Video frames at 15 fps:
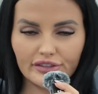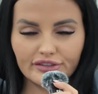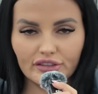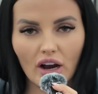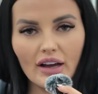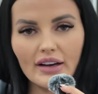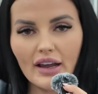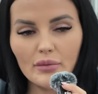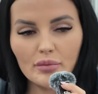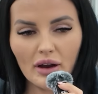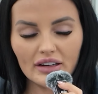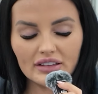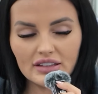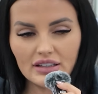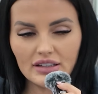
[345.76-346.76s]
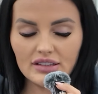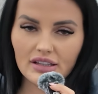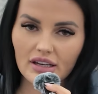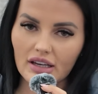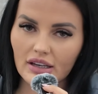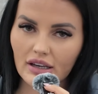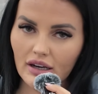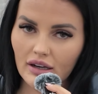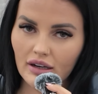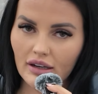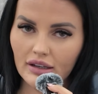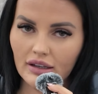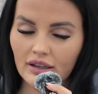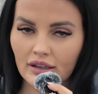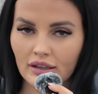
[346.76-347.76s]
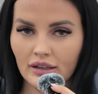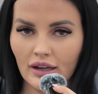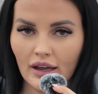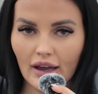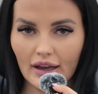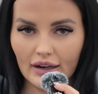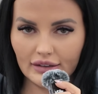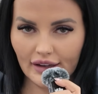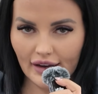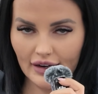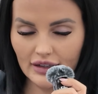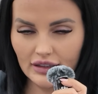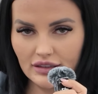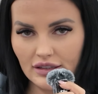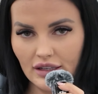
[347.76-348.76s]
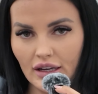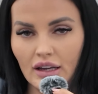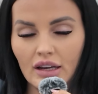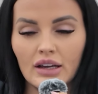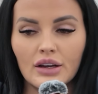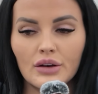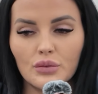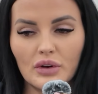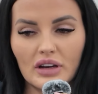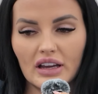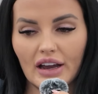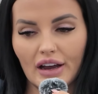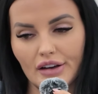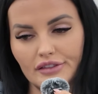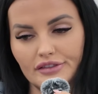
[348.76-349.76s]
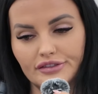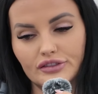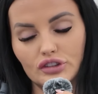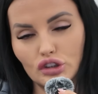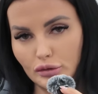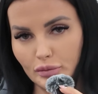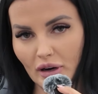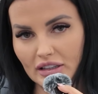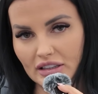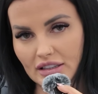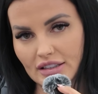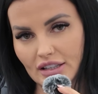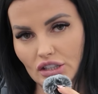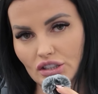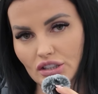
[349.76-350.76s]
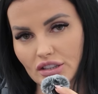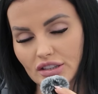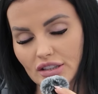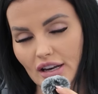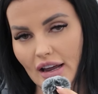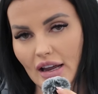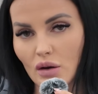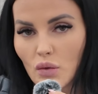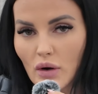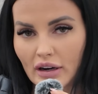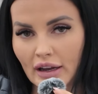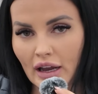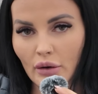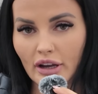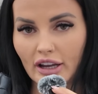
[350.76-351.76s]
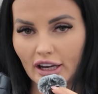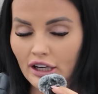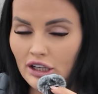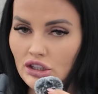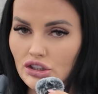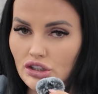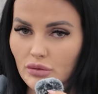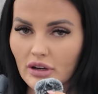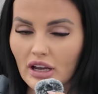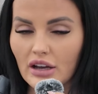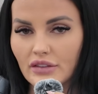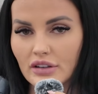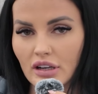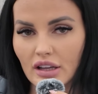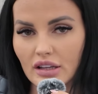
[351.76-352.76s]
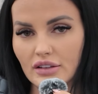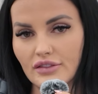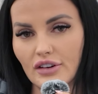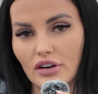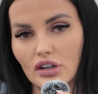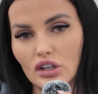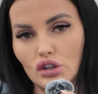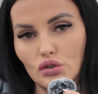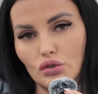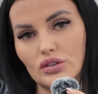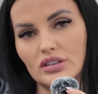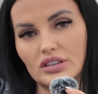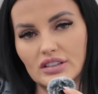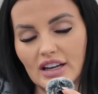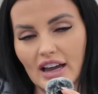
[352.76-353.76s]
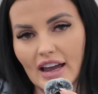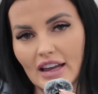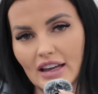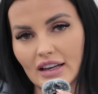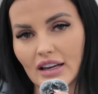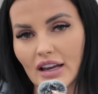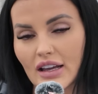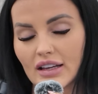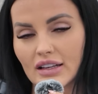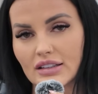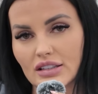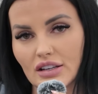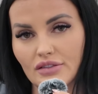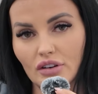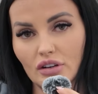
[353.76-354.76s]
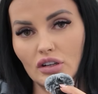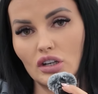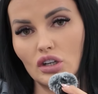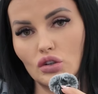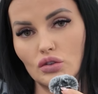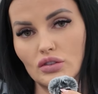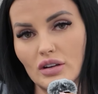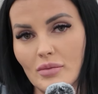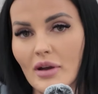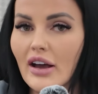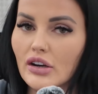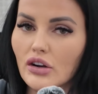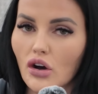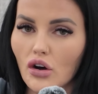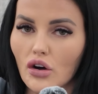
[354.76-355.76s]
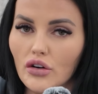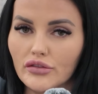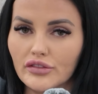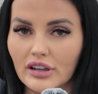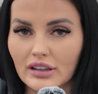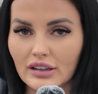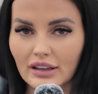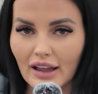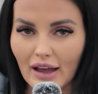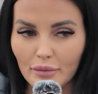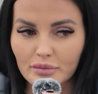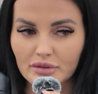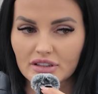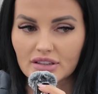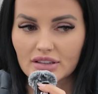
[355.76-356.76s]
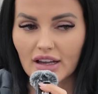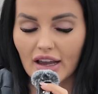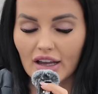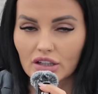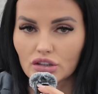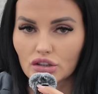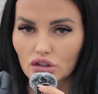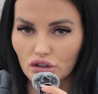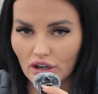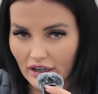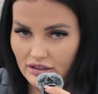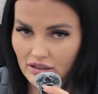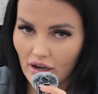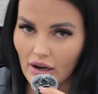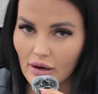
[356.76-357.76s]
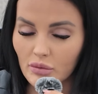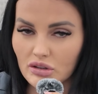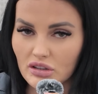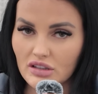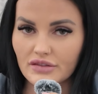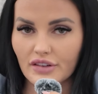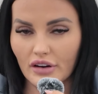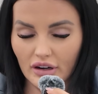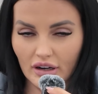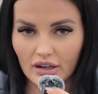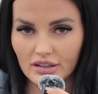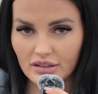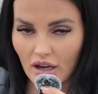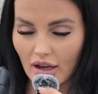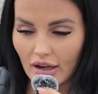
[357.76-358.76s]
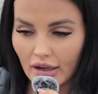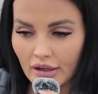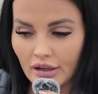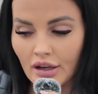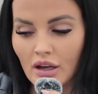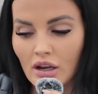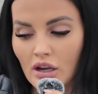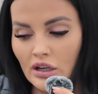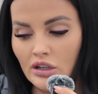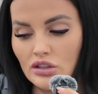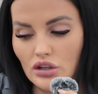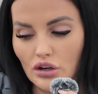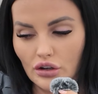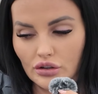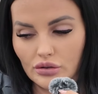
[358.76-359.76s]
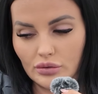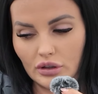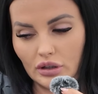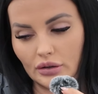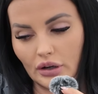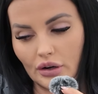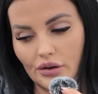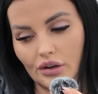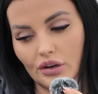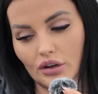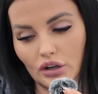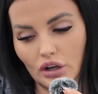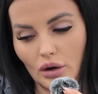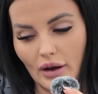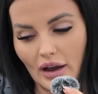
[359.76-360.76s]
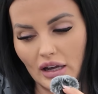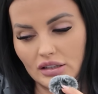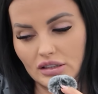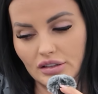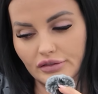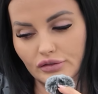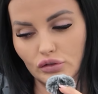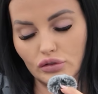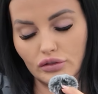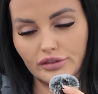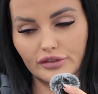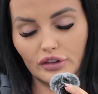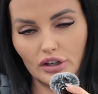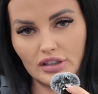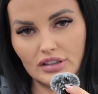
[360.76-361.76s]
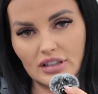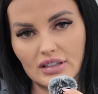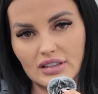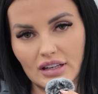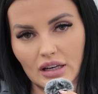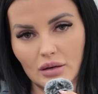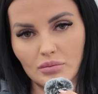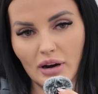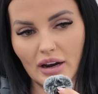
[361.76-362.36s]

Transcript: Friday practice here in Adelaide. We have 2 practice sessions today, 1 hour each, so we have another very good day and a very good amount of laps and track time, which is very exciting. So we're going to go out for first and second